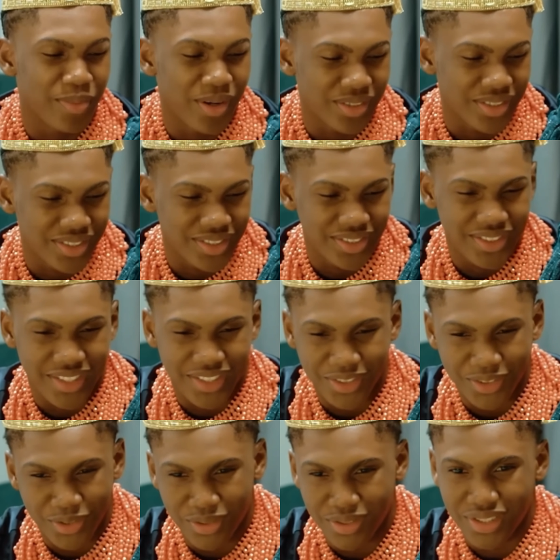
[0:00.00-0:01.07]
on him,
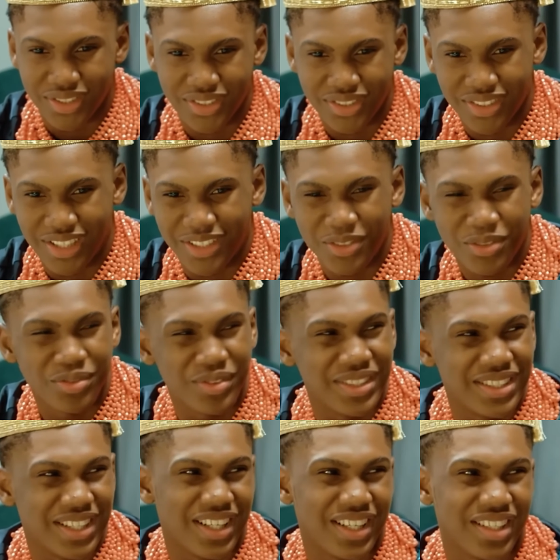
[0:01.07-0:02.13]
while the
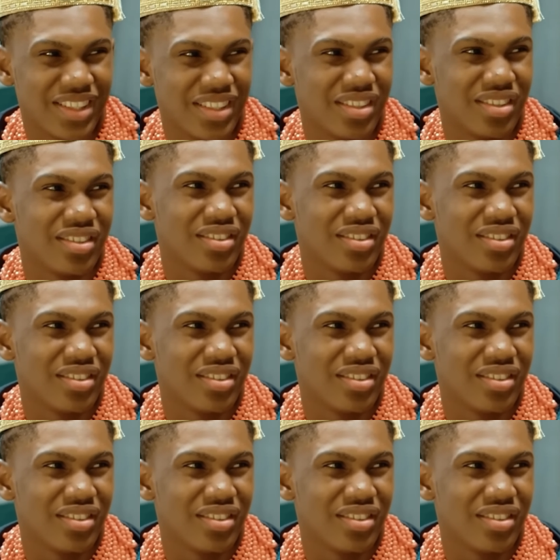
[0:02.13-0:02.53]
real Ben, who